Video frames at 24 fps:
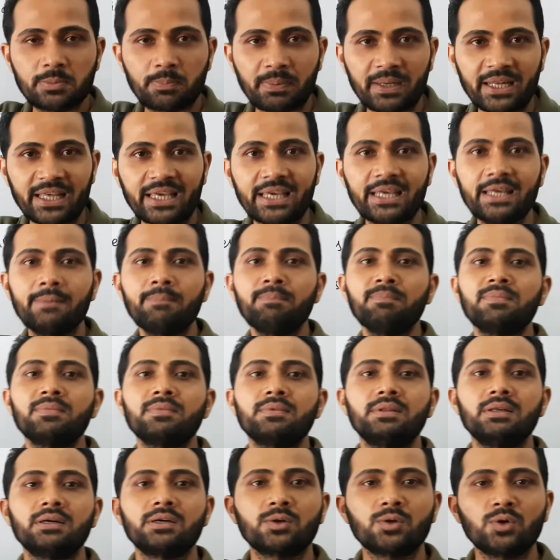
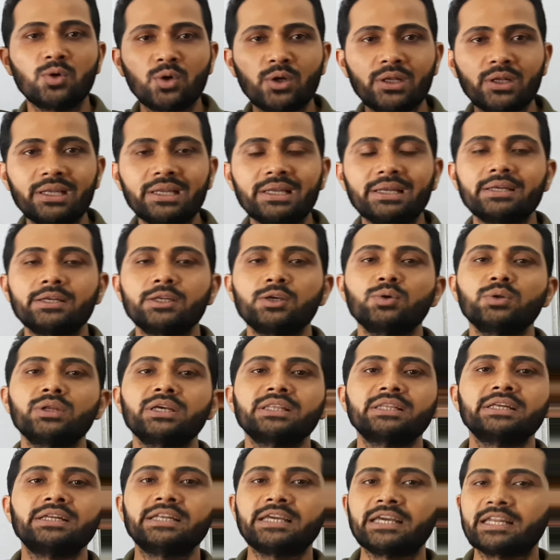play the role
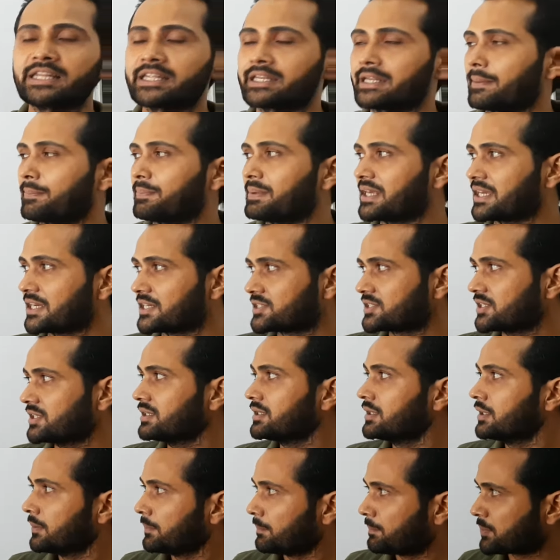during the DNA
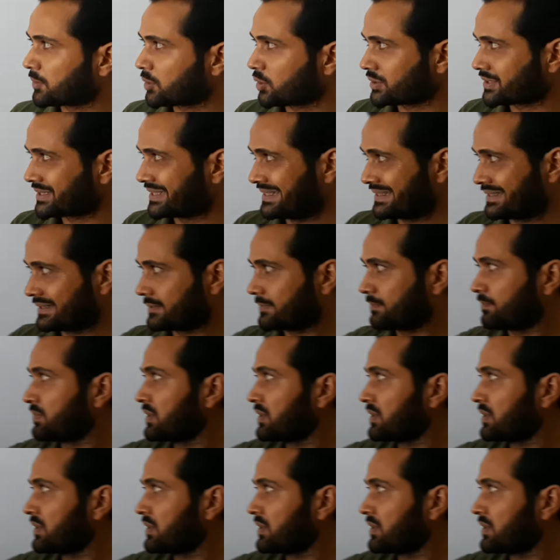replication process.